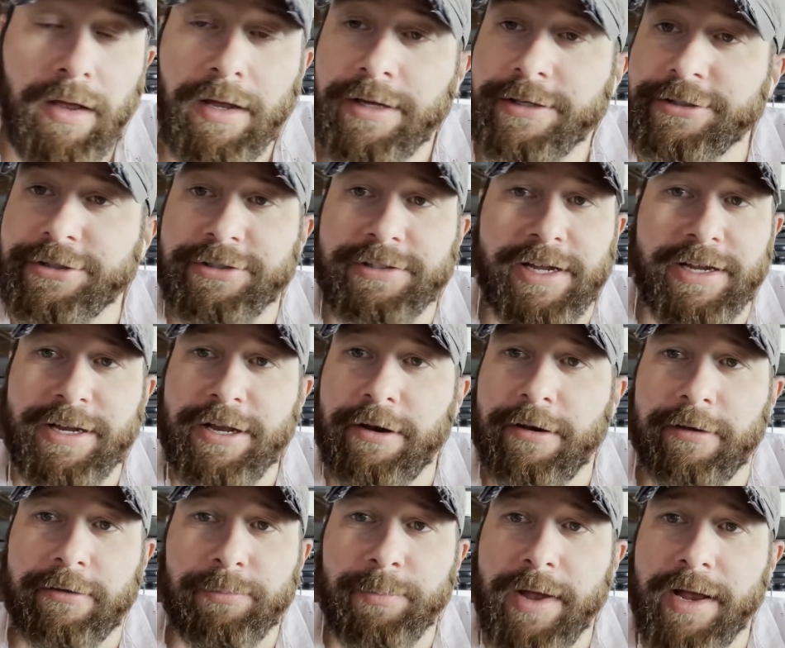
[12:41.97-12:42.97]
Just like you'd
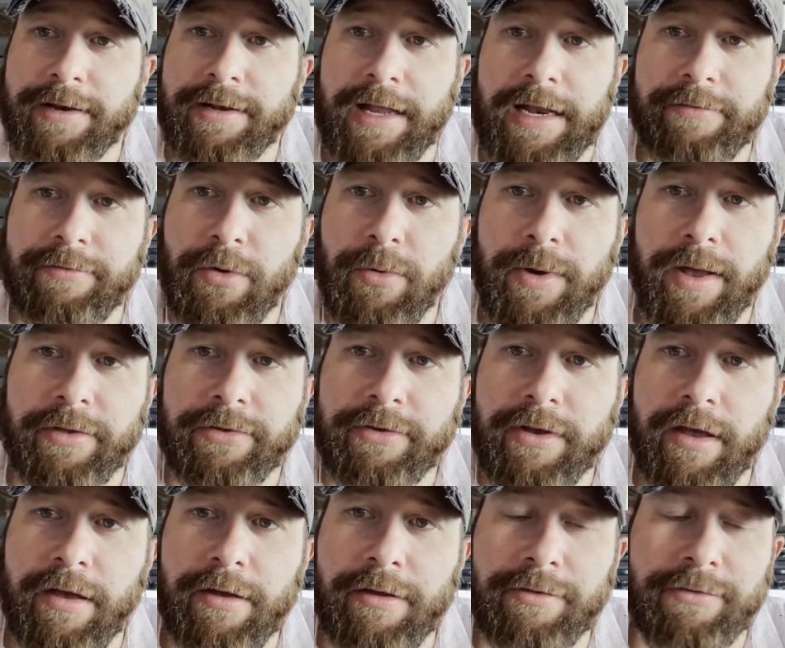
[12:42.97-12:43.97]
expect out of a West
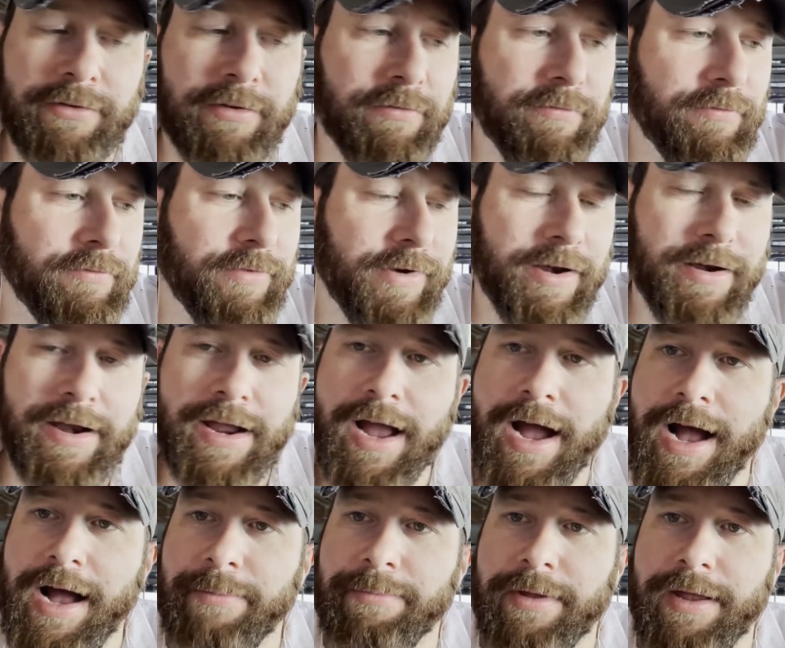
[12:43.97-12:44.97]
Coast, very
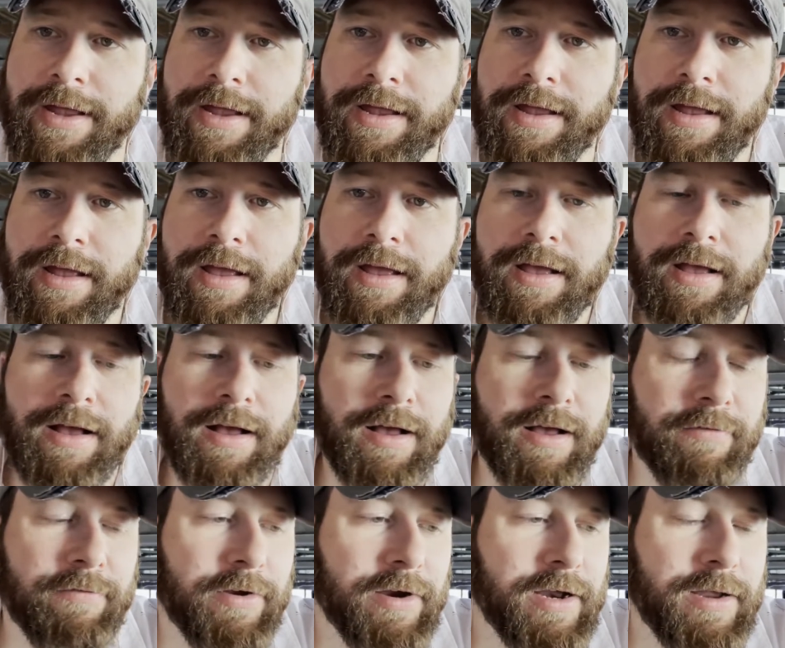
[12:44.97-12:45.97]
hoppy,
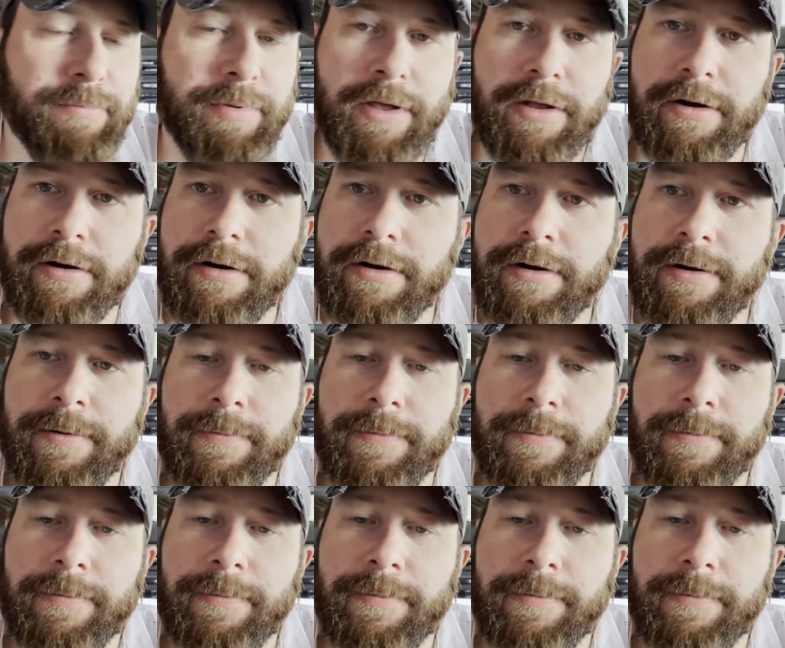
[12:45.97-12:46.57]
very bitter.